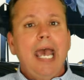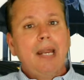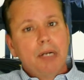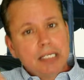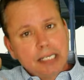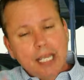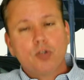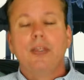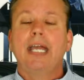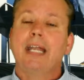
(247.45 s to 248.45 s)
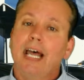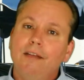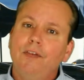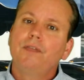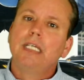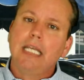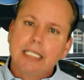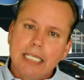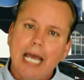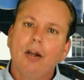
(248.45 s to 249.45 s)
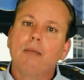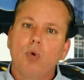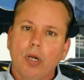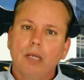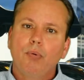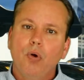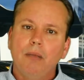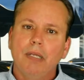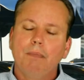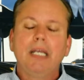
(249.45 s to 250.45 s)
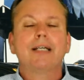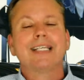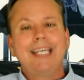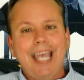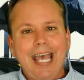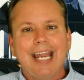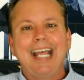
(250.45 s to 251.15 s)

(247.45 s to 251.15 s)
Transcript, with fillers: And I'm going to schedule that 9:15 Saturday morning appointment because again,